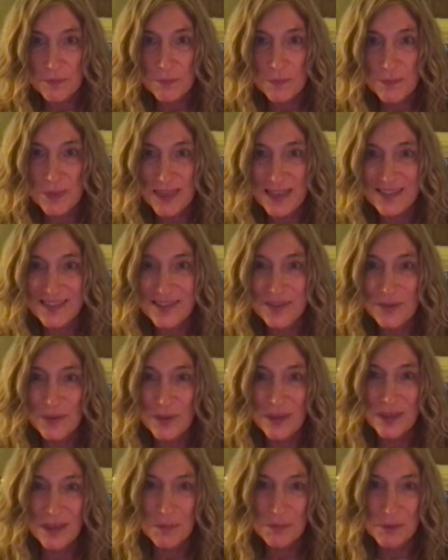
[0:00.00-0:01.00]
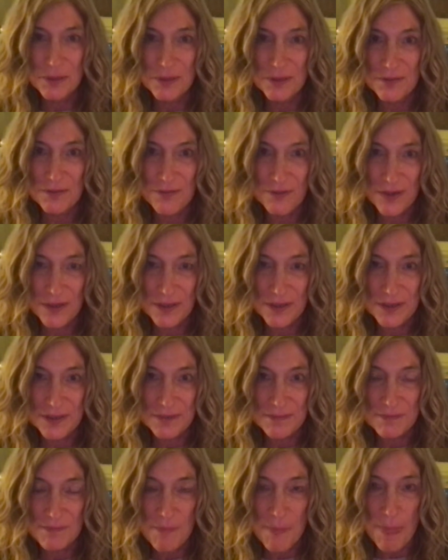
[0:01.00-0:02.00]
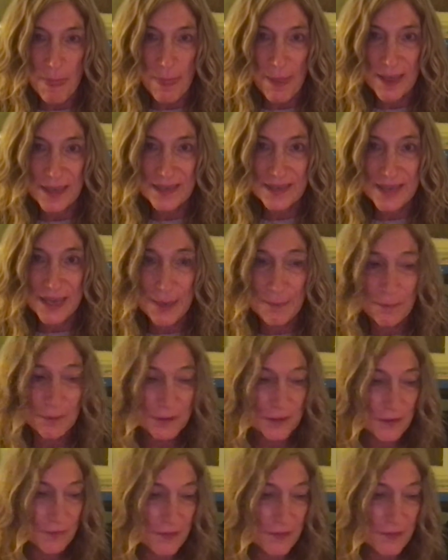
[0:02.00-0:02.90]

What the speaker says: get to a couple of examples of